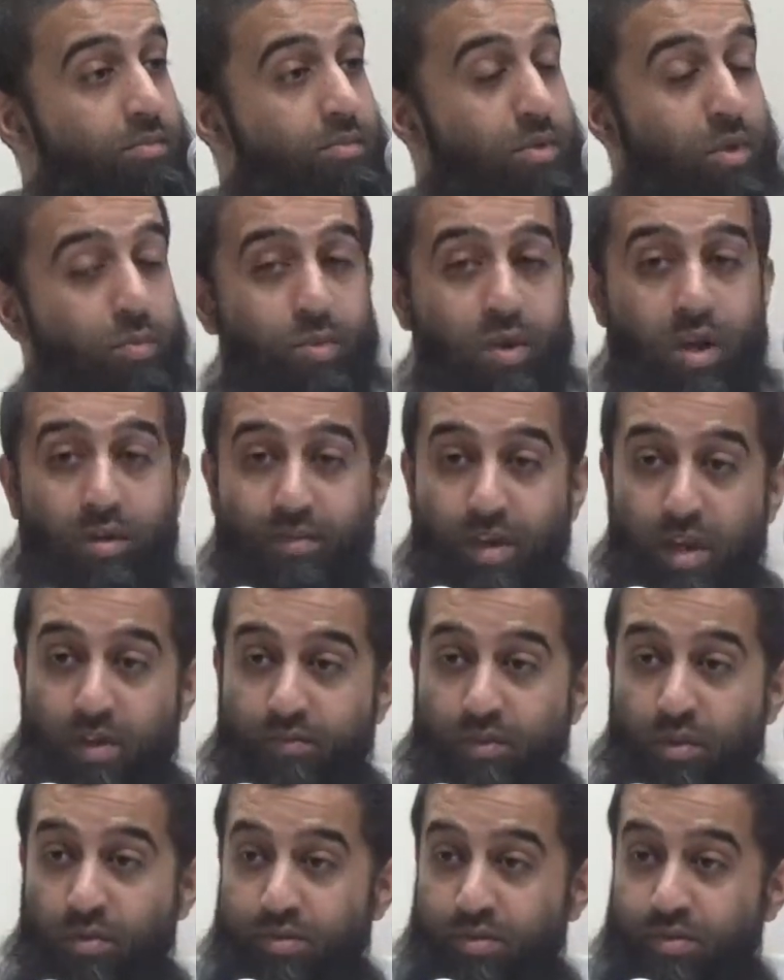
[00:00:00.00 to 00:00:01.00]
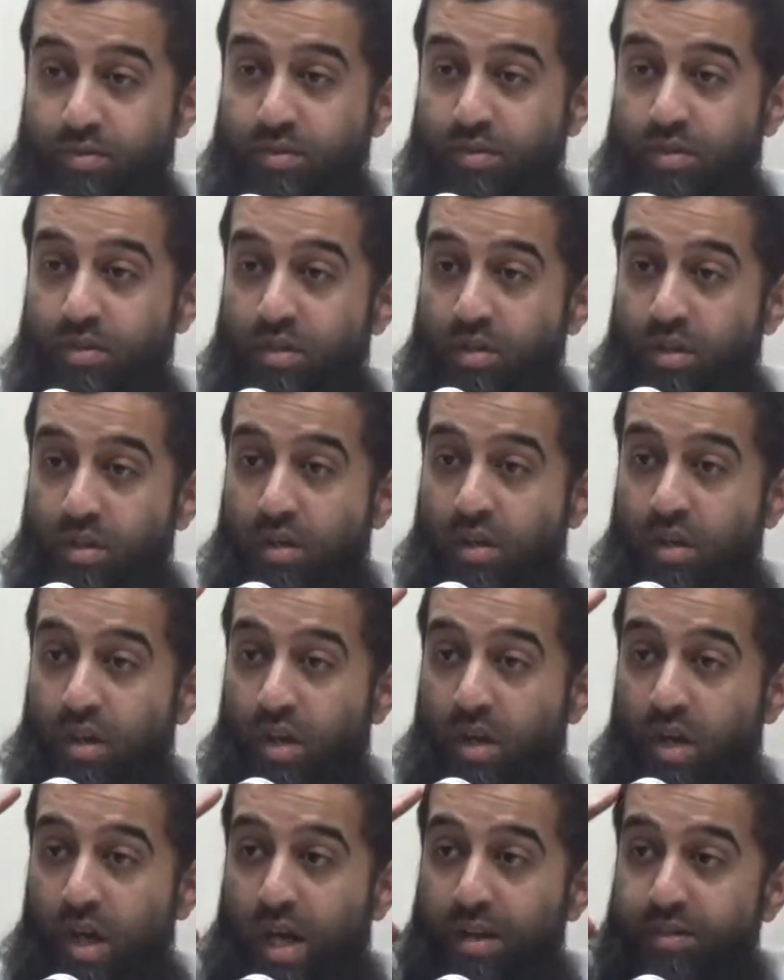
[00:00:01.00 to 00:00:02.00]
People have headphones
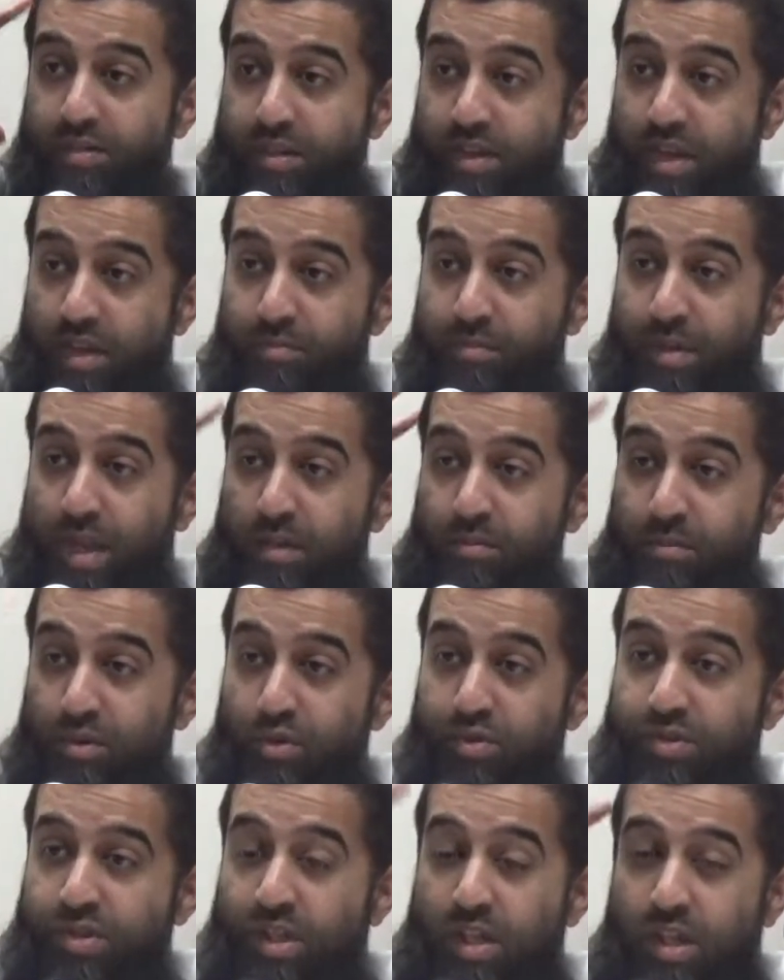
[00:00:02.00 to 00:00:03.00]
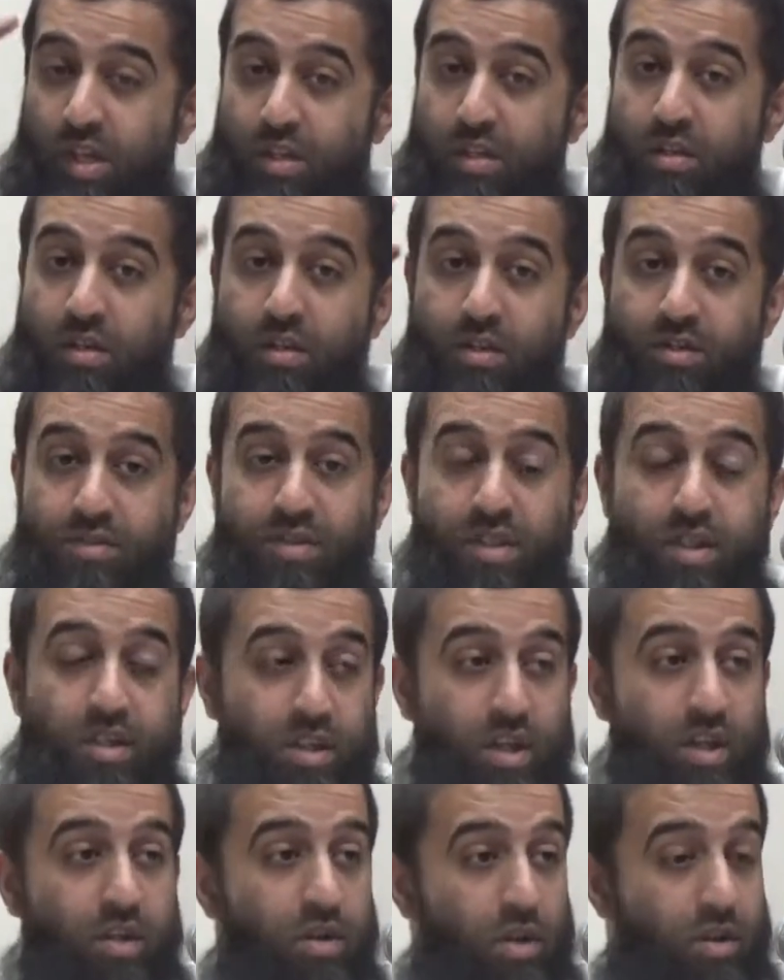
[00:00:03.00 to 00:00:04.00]
and they play music and
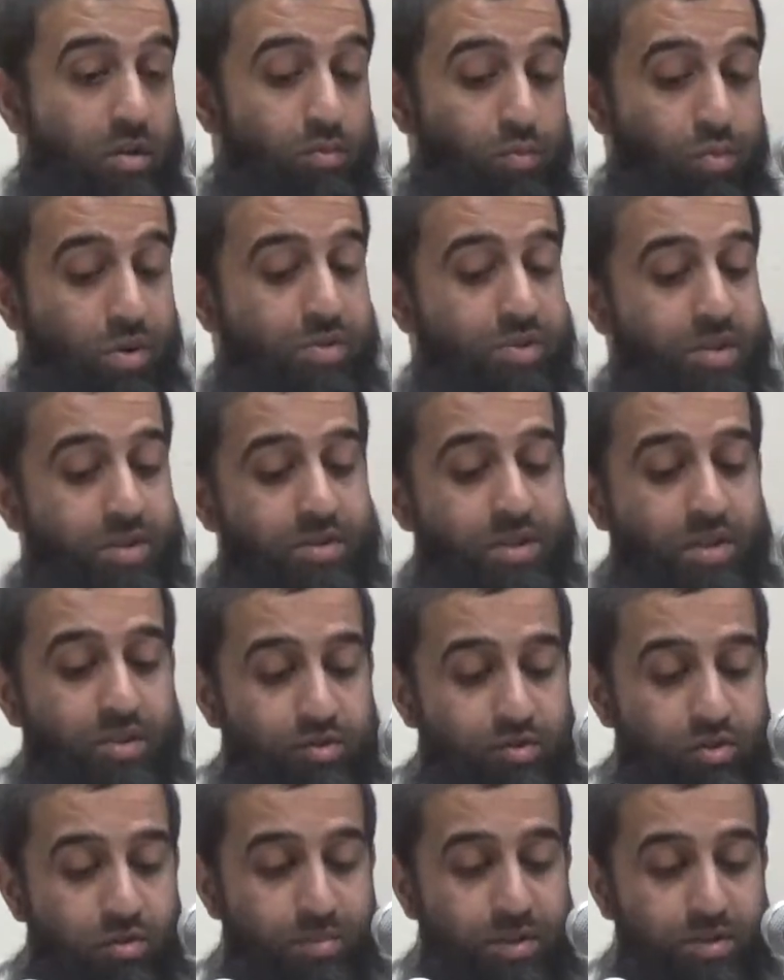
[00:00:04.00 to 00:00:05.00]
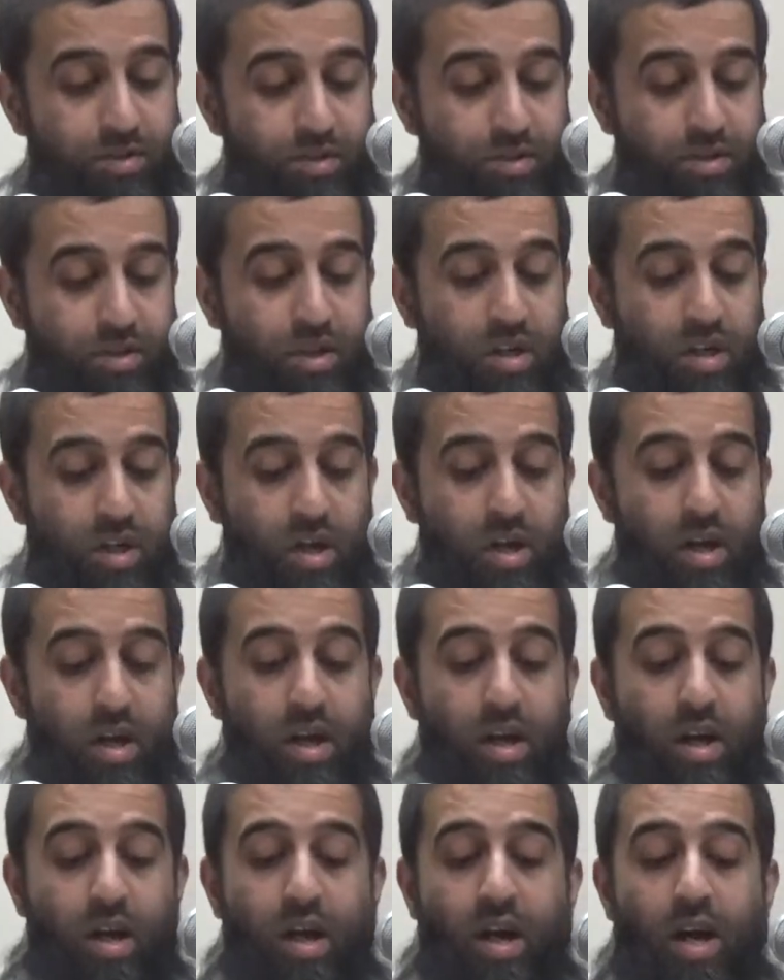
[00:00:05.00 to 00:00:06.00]
singing with these instruments.
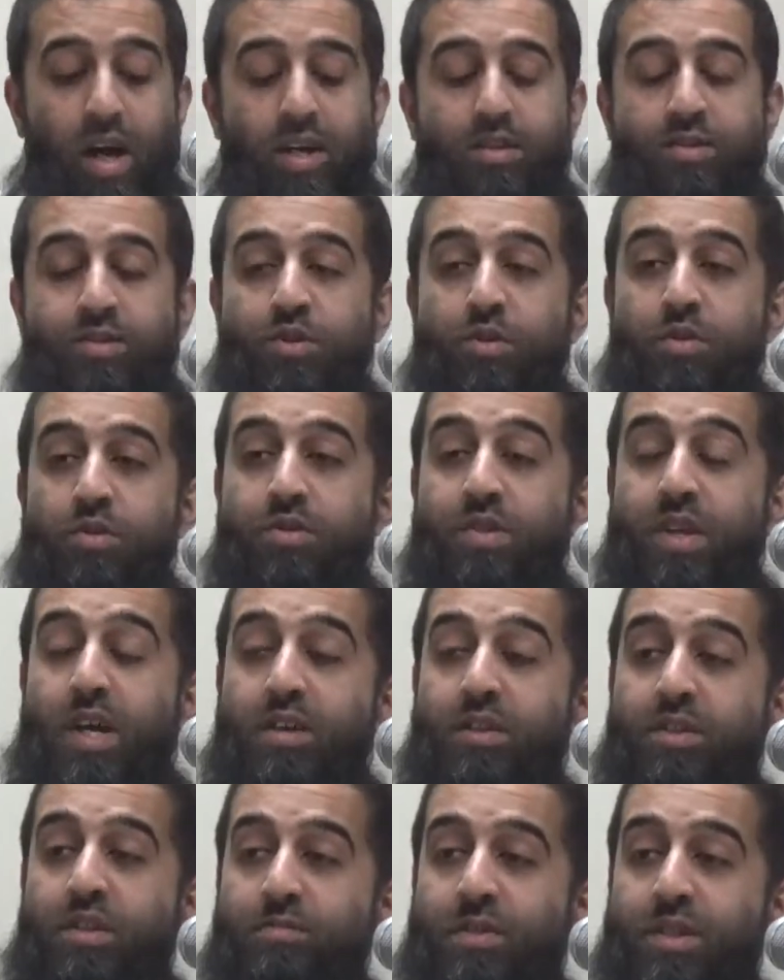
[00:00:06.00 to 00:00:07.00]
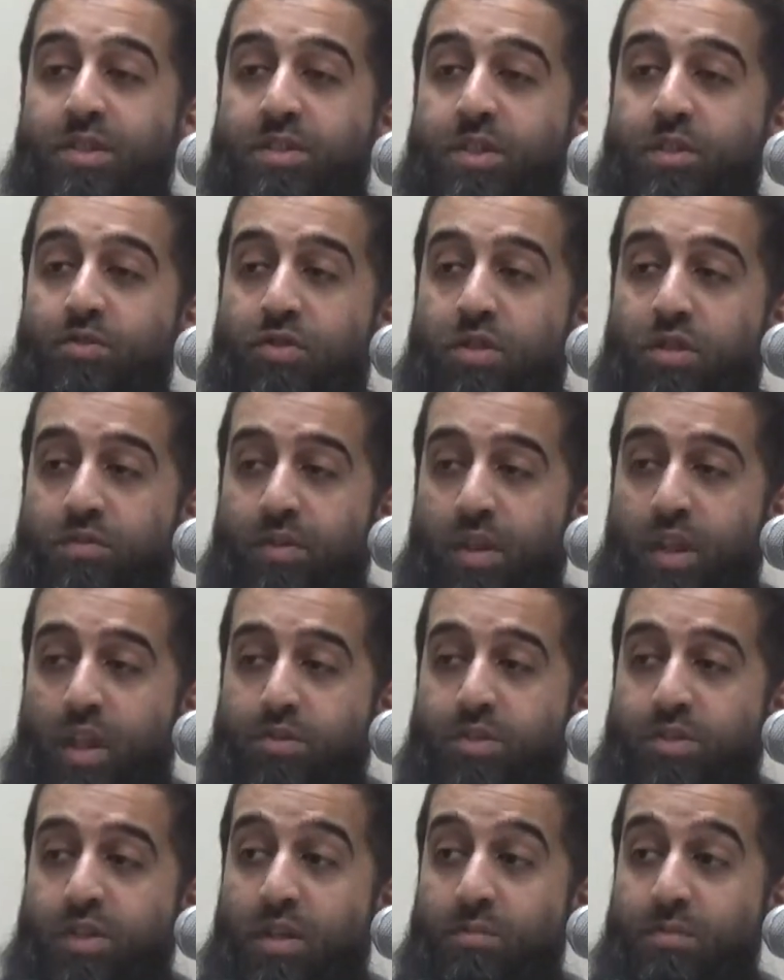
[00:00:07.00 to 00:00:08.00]
And so then the Messenger of Allah,
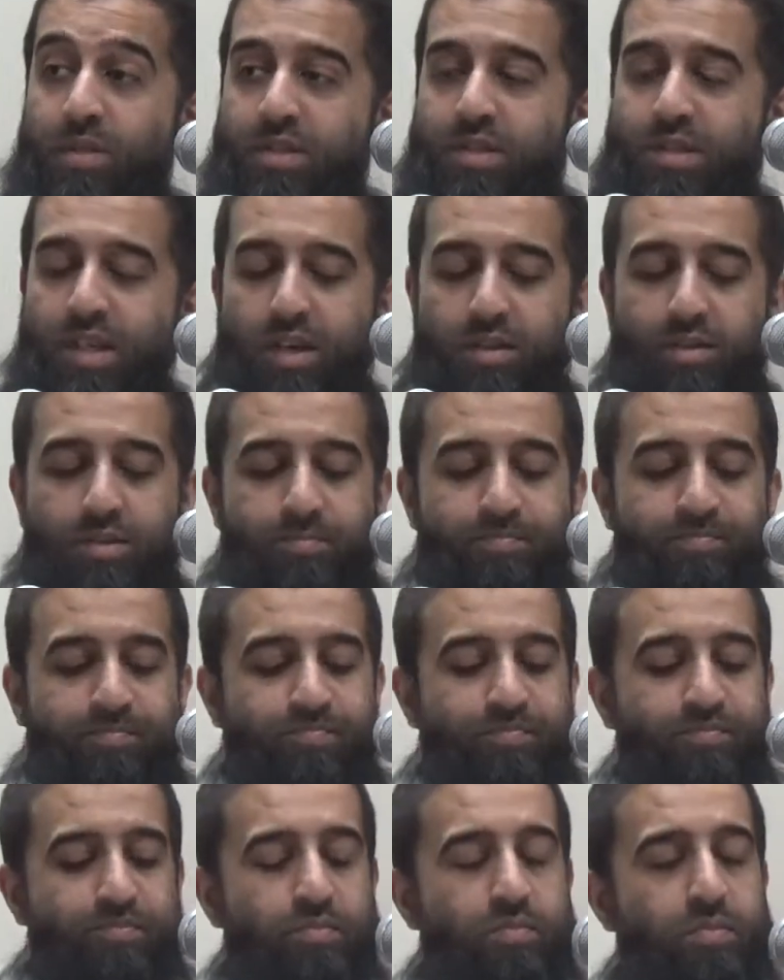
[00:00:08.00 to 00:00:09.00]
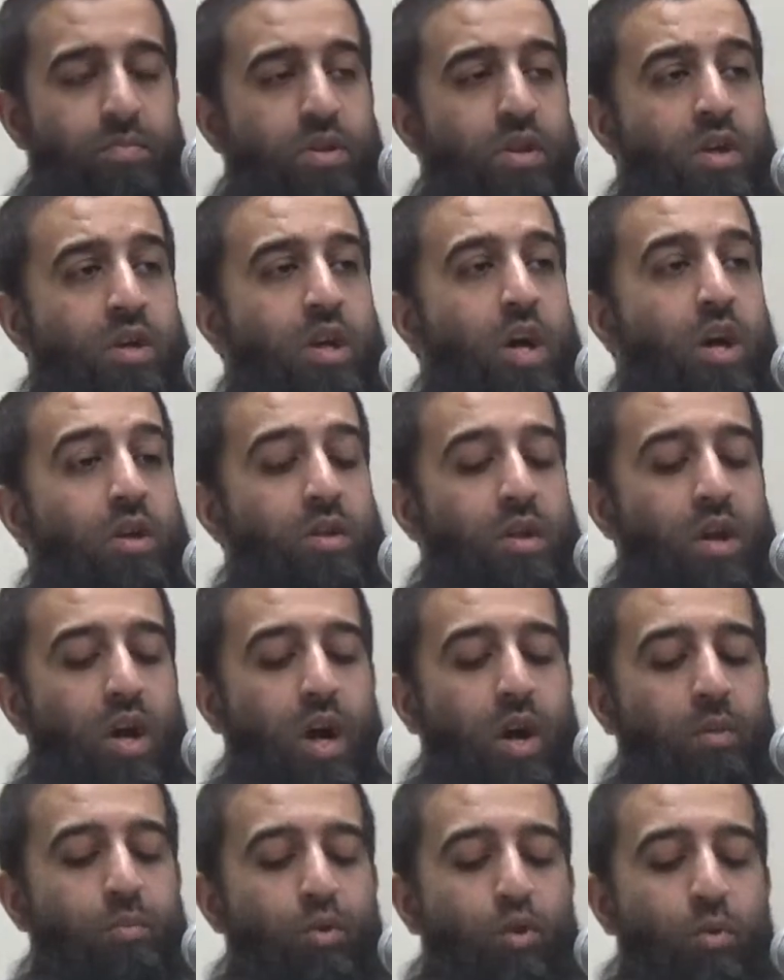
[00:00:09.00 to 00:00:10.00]
he said,
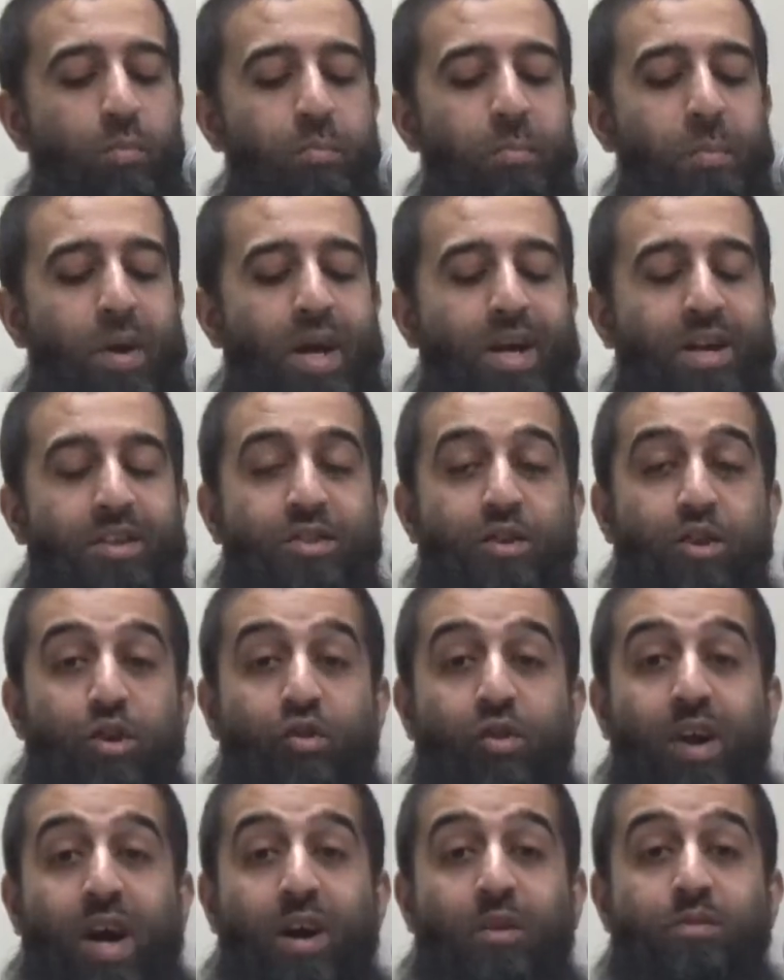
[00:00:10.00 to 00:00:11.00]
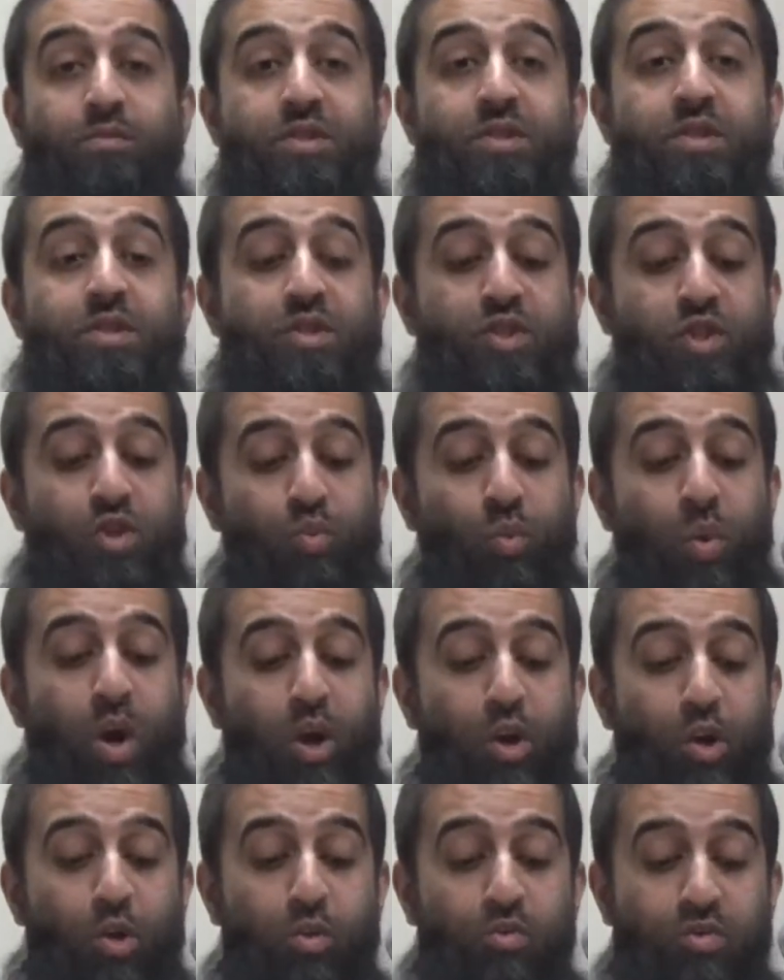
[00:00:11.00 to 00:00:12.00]
Allah will make the ground
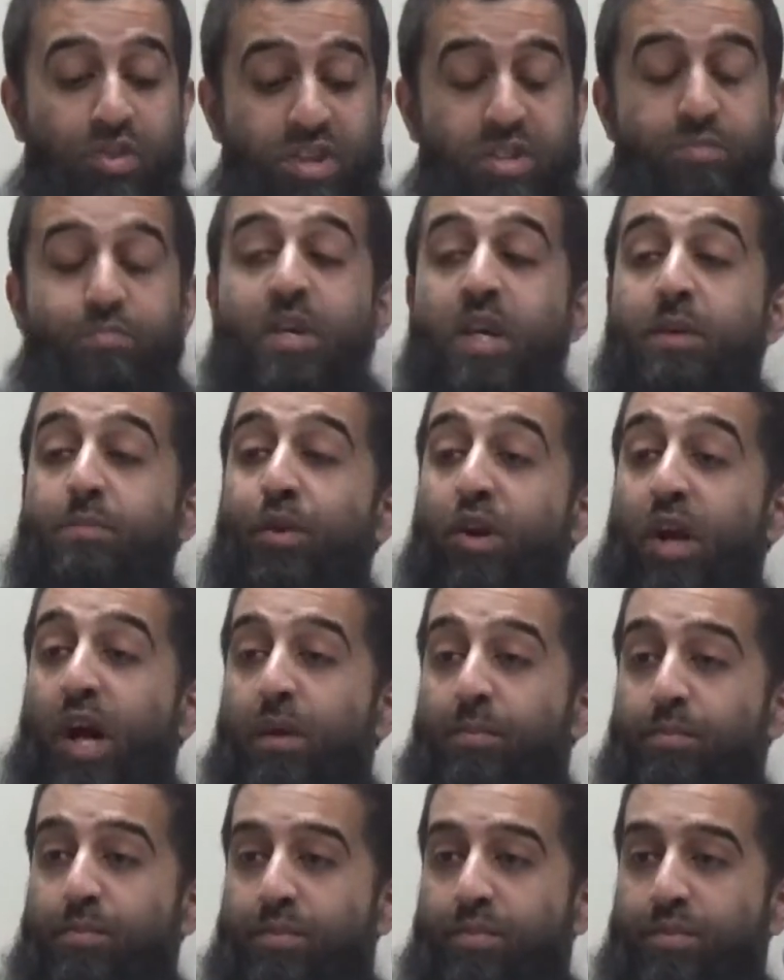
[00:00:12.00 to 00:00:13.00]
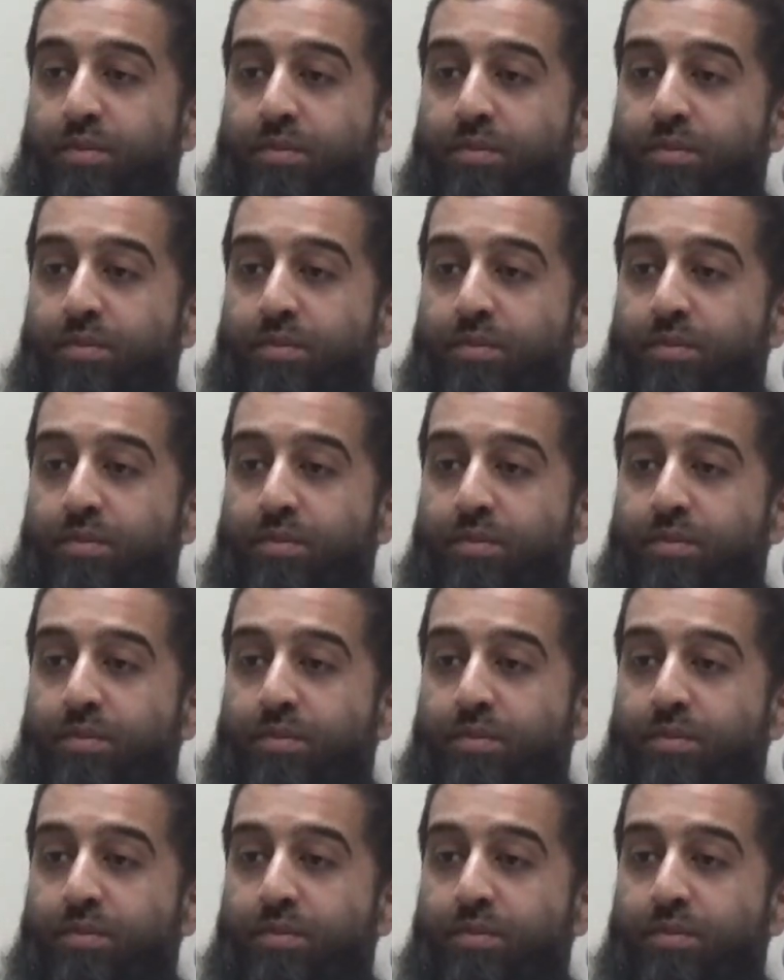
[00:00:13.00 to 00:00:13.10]
swallow these people up